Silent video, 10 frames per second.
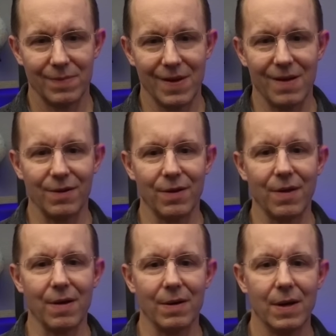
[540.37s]
Ah, look at
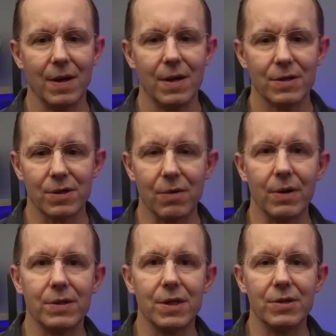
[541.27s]
that. So
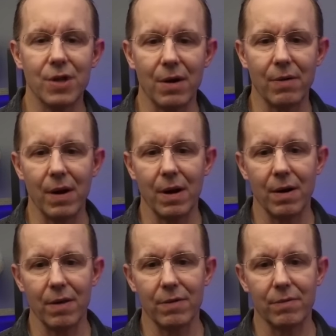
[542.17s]
it did generate
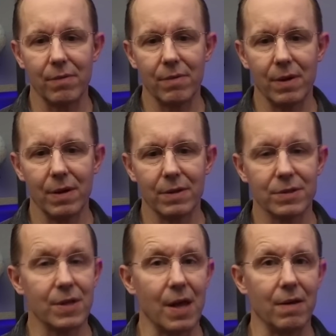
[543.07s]
another
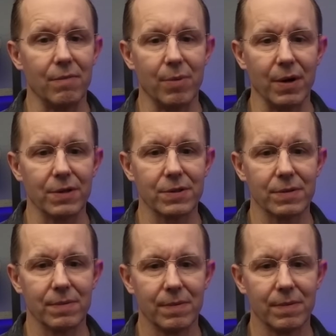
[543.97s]
set of bricks.